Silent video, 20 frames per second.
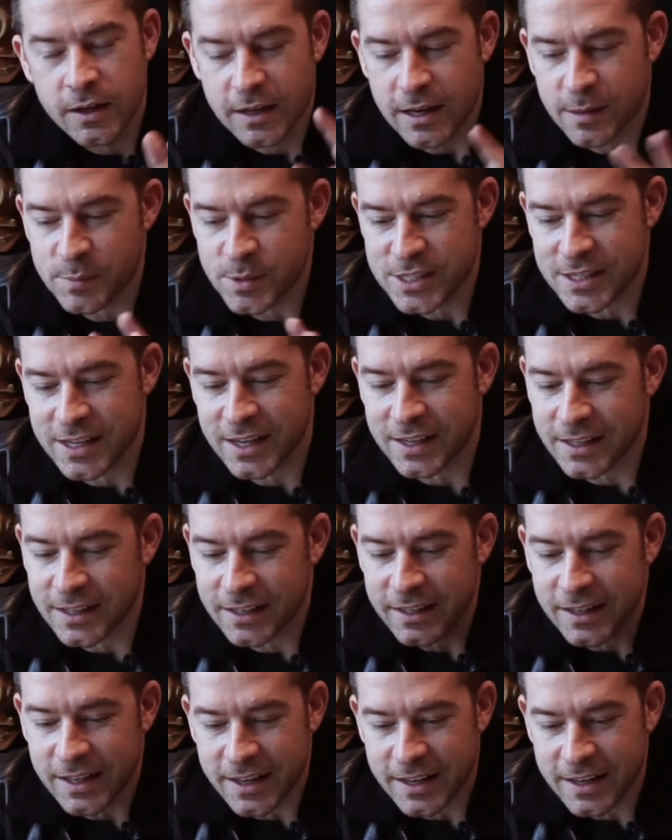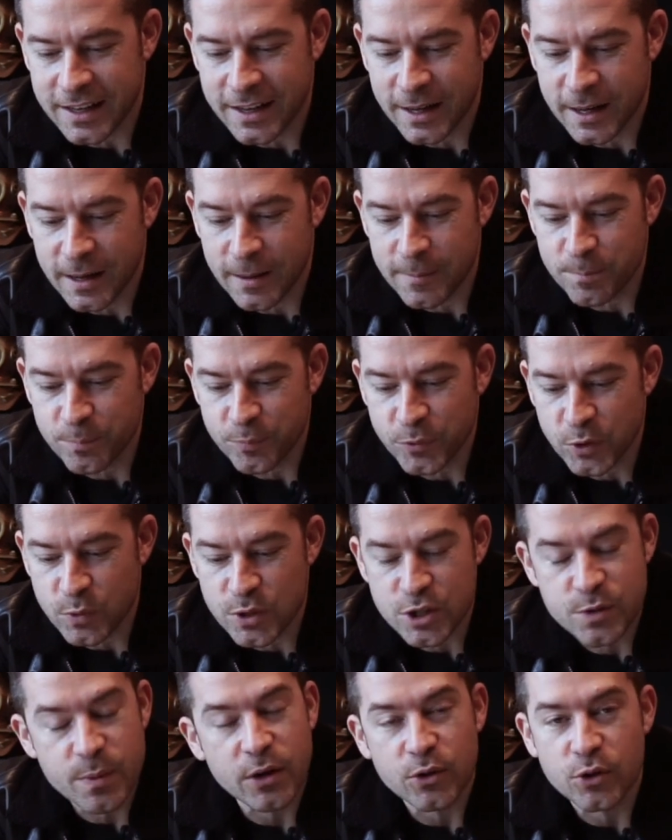I'm just kidding.
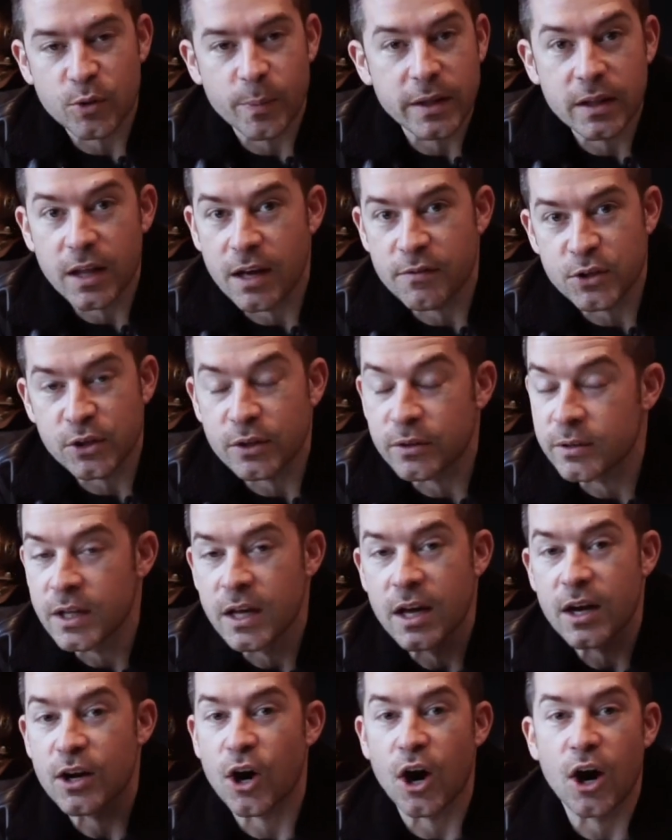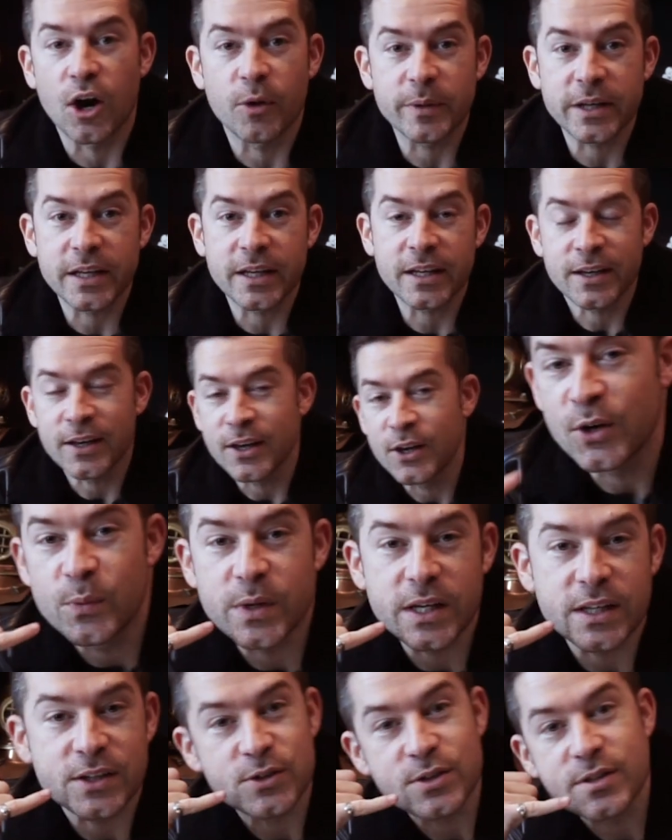Richemont Group, I love you. Call me. We
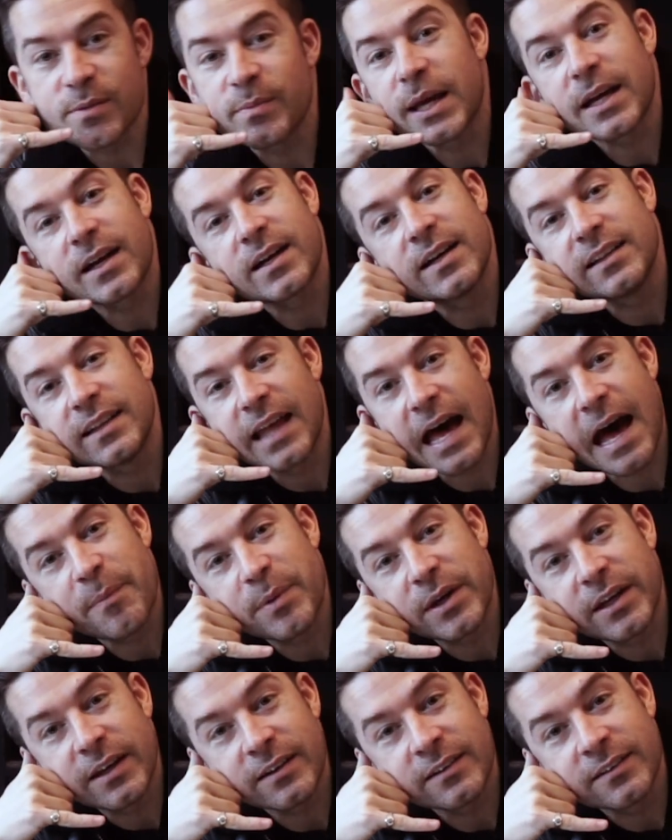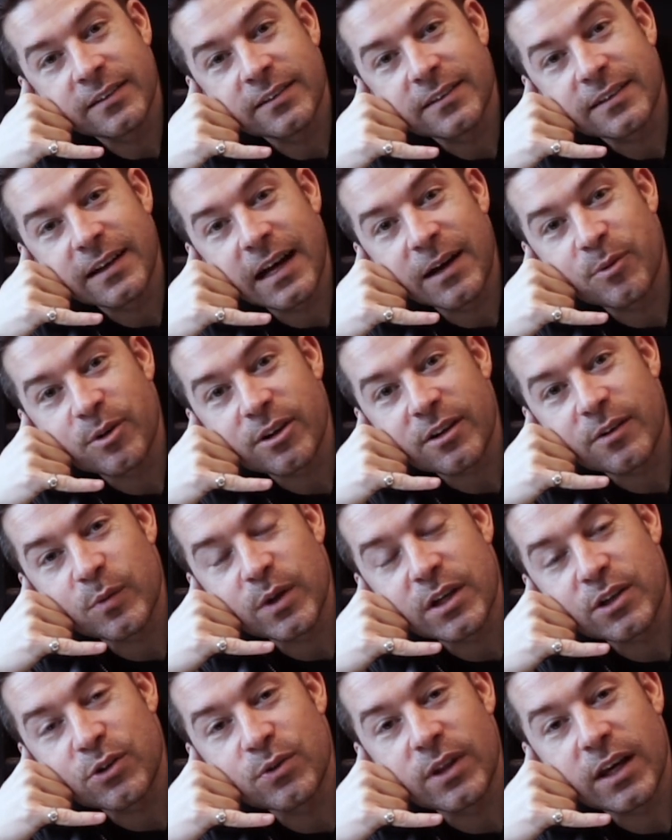can do some like collabing. We
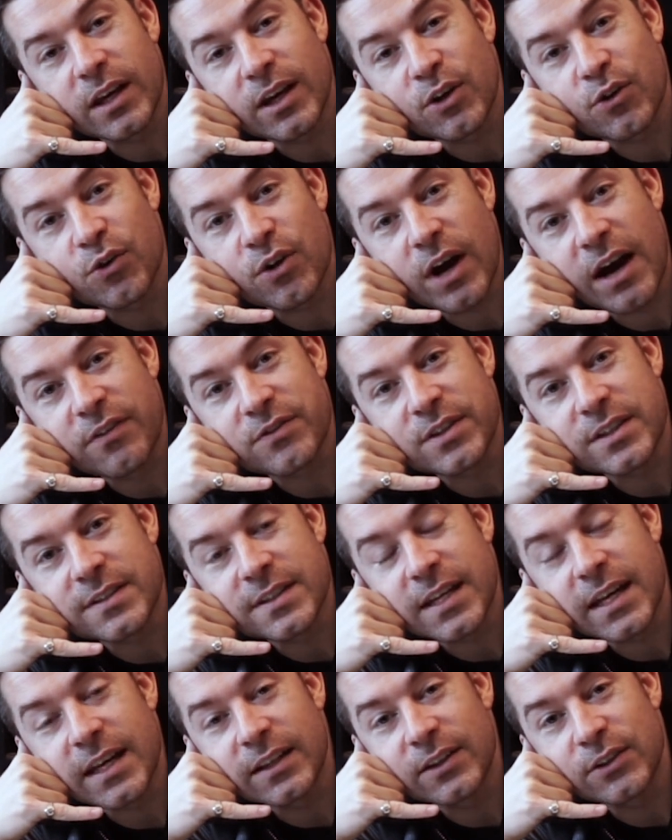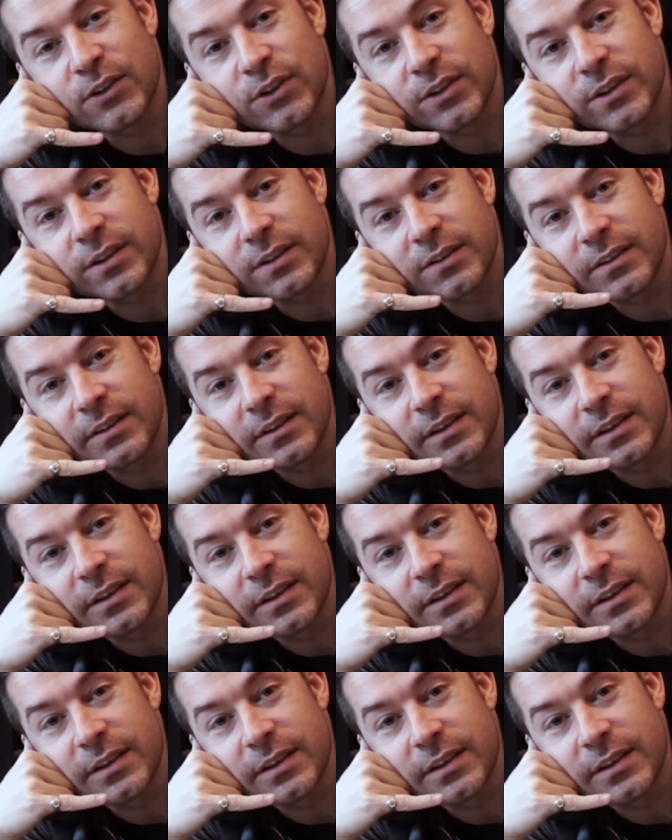could do like a Craft and Tailored